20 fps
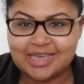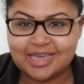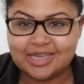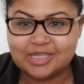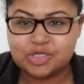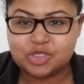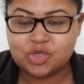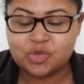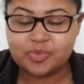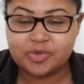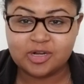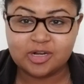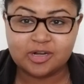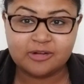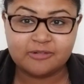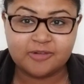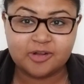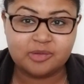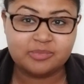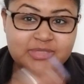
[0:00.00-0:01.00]
and
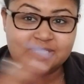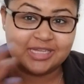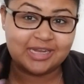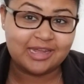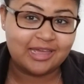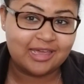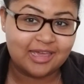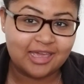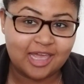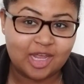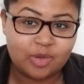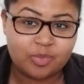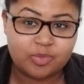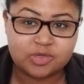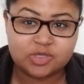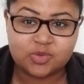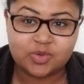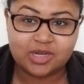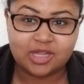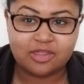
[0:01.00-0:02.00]
Jupiter from today,
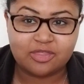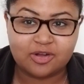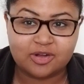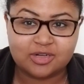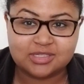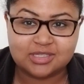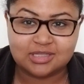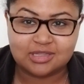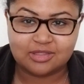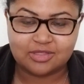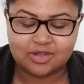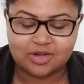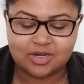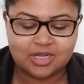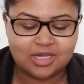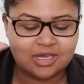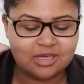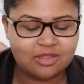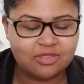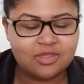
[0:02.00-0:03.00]
April 23rd to the
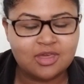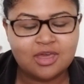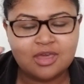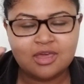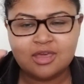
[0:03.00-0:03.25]
30th.